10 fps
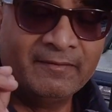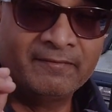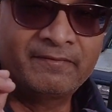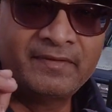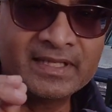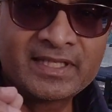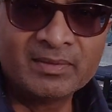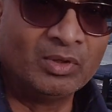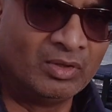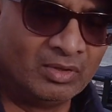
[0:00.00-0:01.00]

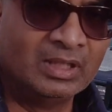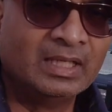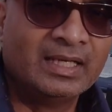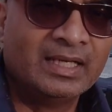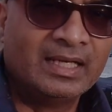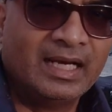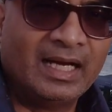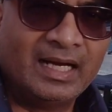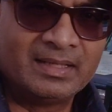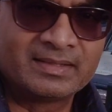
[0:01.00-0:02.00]
visible
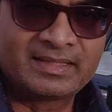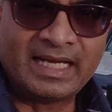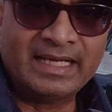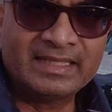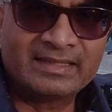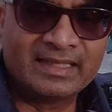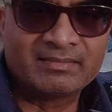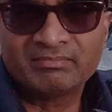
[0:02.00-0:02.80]
signs that